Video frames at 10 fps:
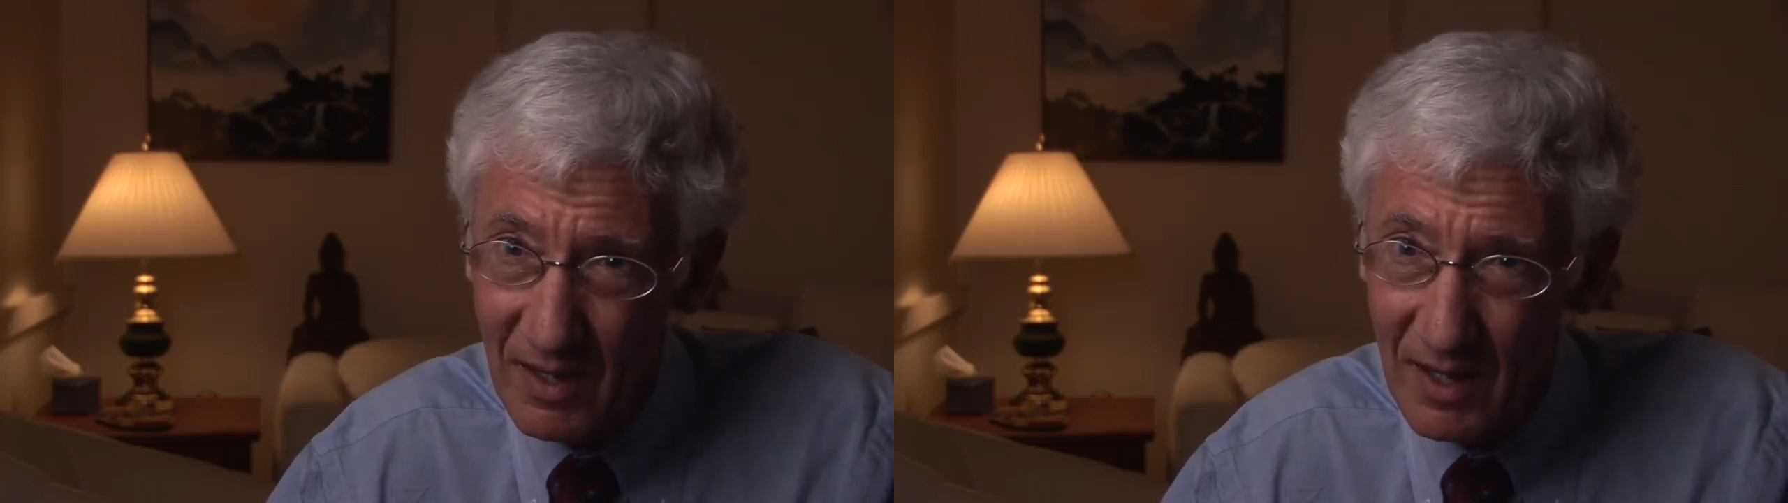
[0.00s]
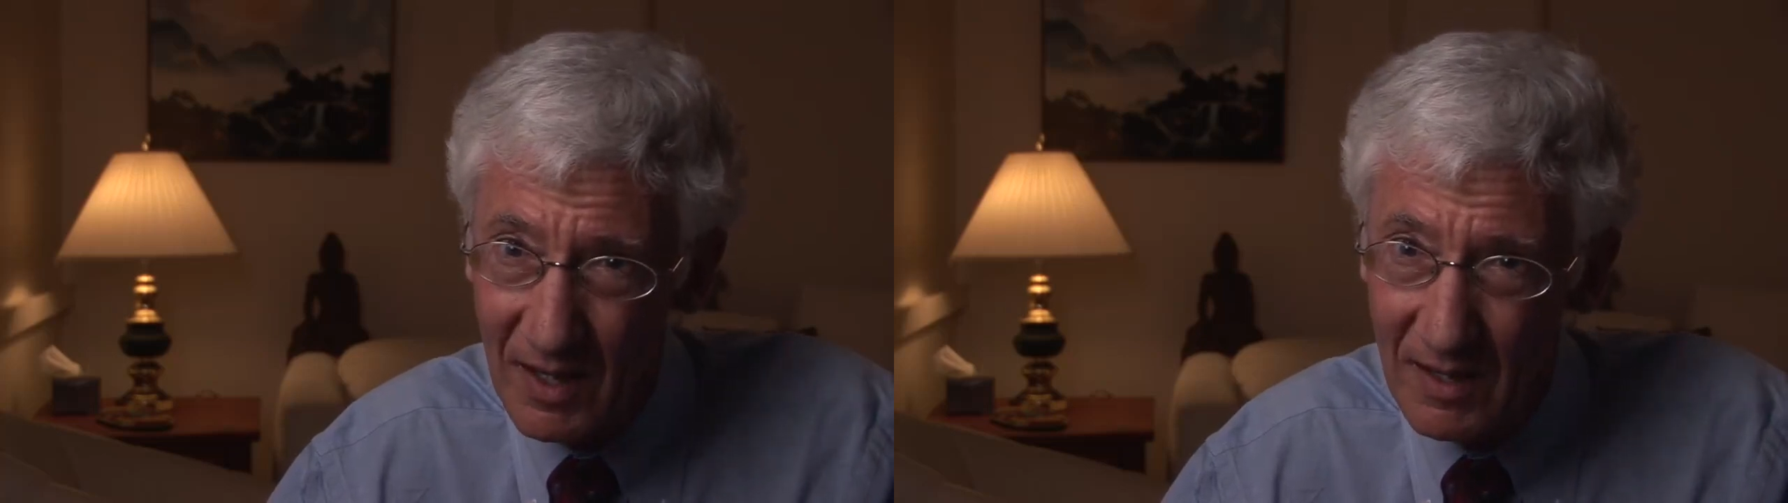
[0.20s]

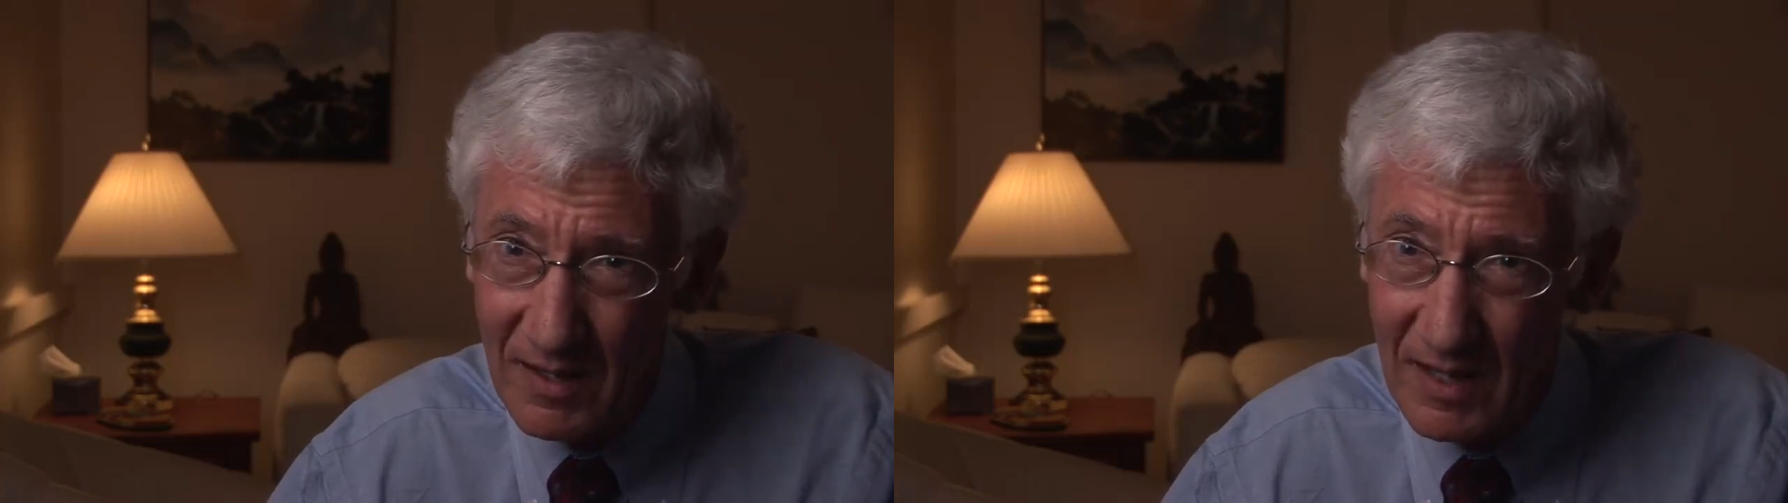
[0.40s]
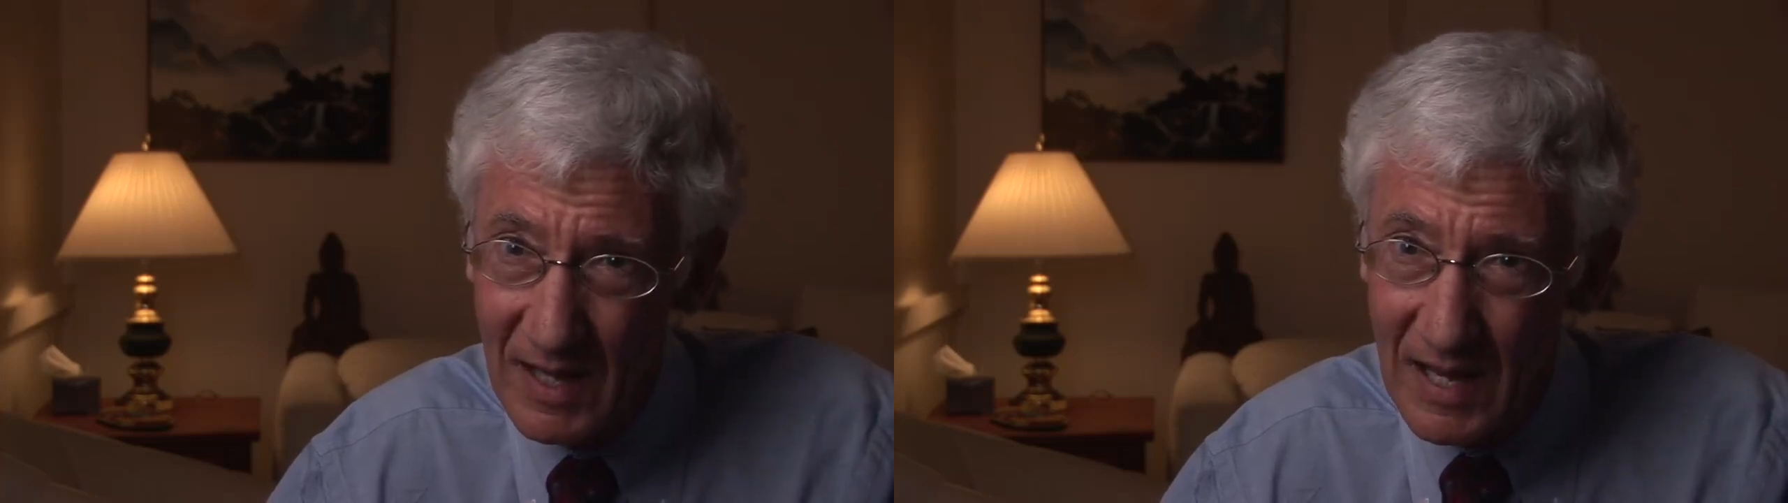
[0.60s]

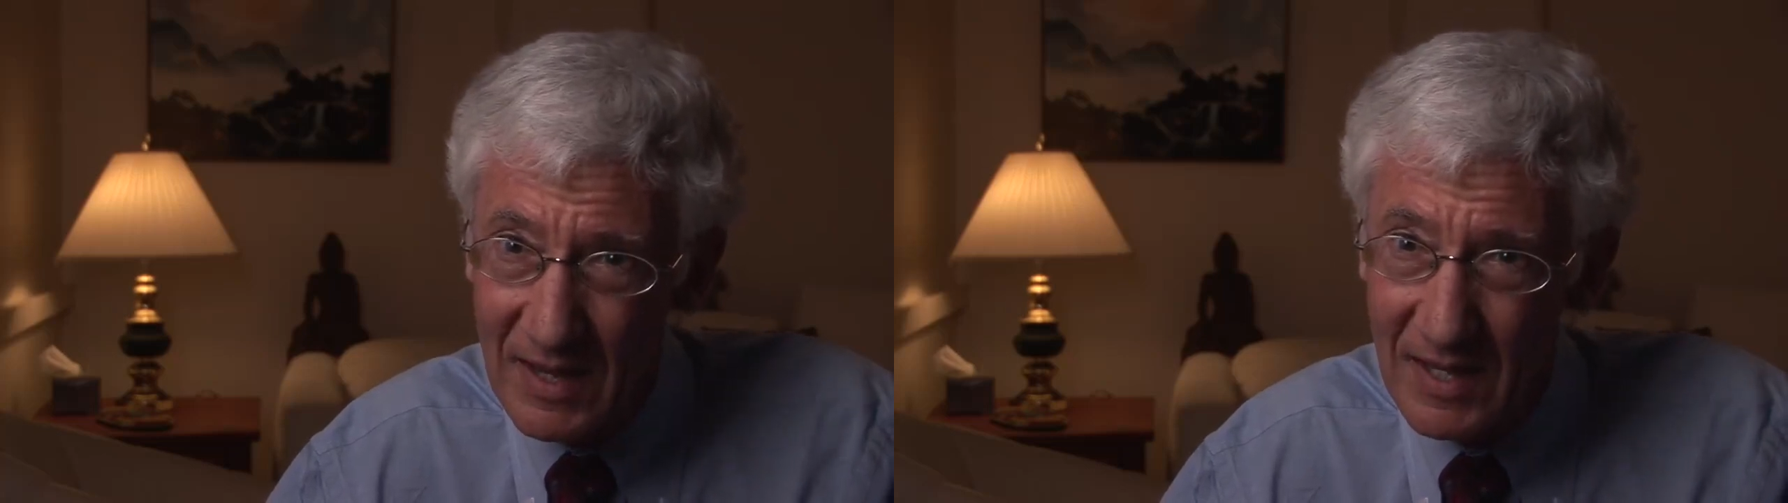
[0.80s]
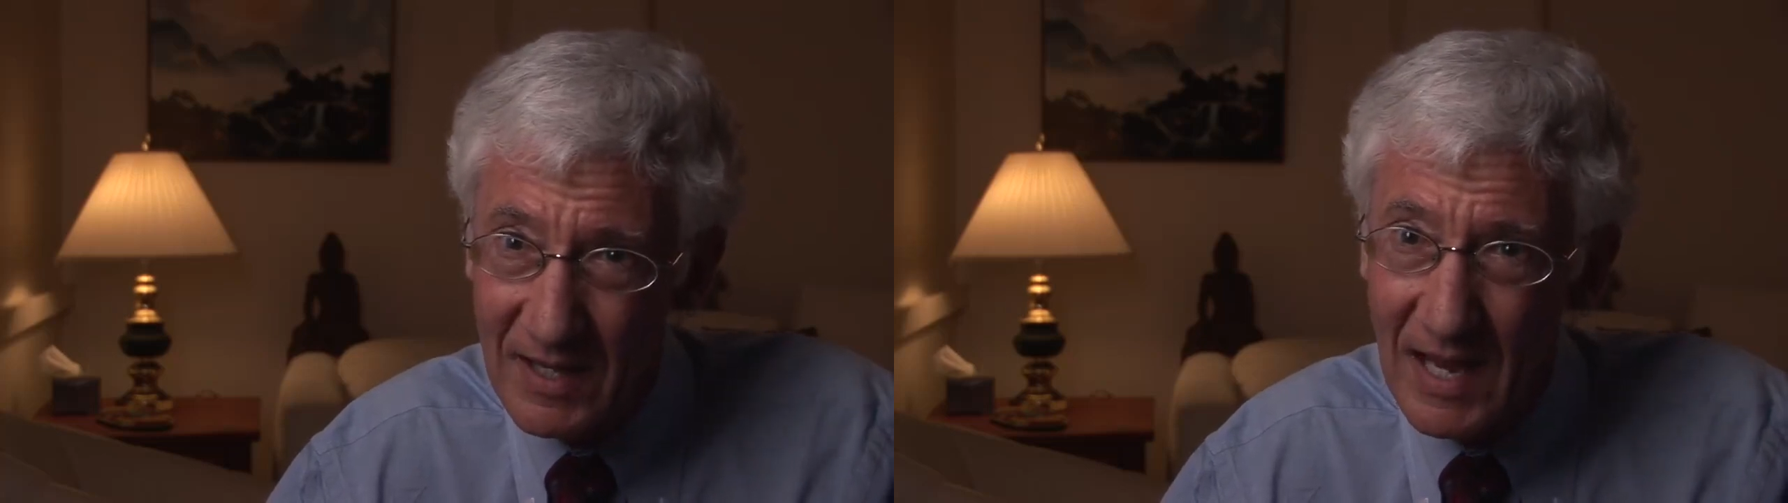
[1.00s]

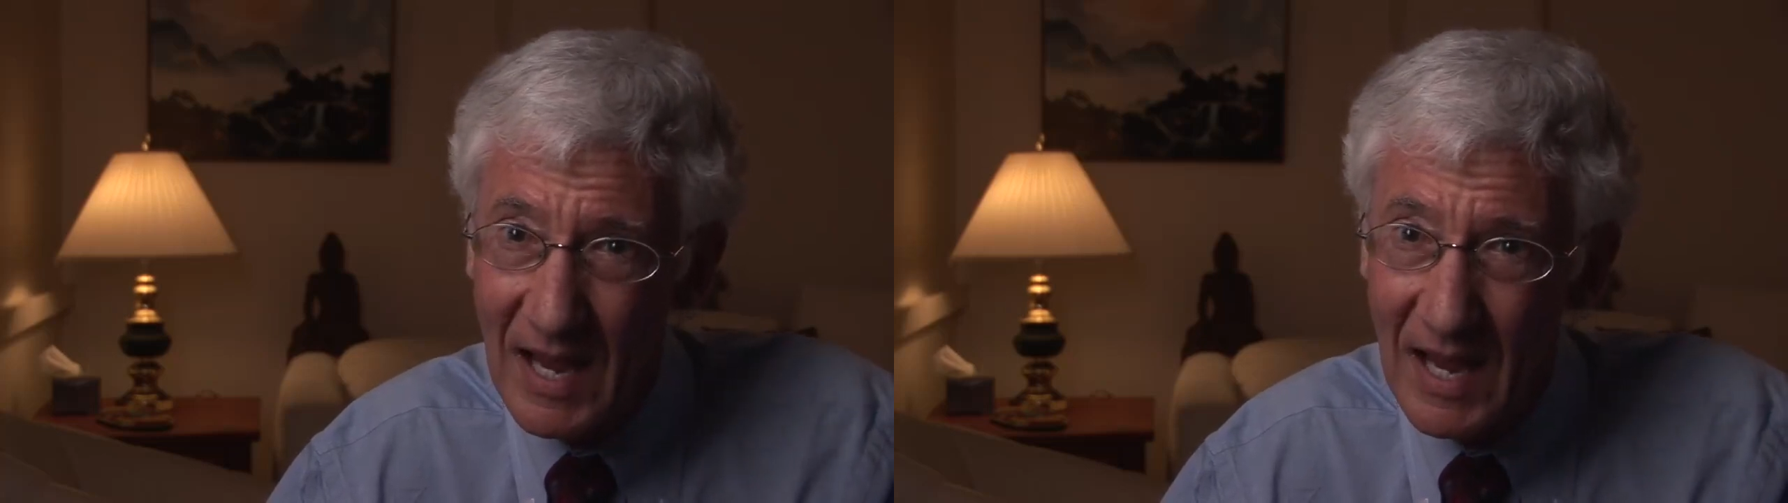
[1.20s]
that they